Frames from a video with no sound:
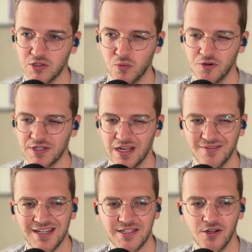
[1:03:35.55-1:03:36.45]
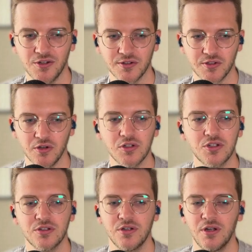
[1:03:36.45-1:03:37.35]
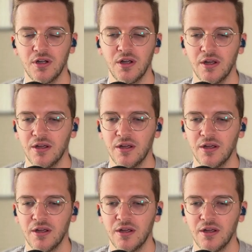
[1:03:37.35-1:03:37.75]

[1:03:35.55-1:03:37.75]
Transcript: because Twitter is kind of easier to search.